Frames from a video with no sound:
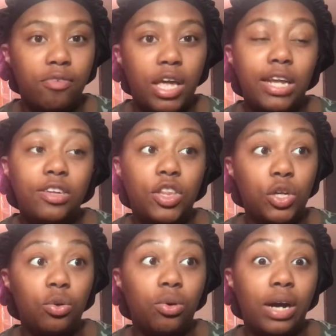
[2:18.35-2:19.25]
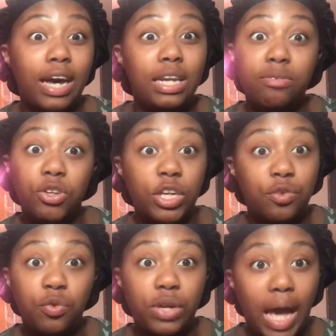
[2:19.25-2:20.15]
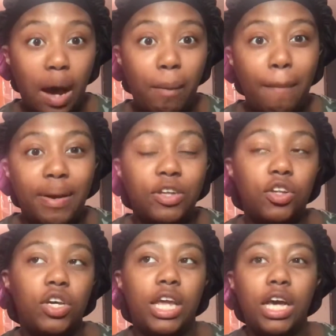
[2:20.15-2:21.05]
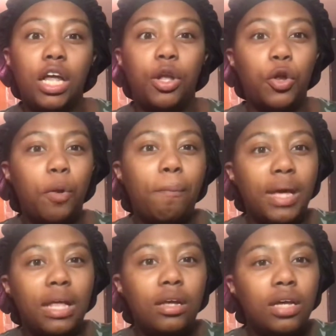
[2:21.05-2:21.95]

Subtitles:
And it's still kind of stressful now. My parents are getting a little bit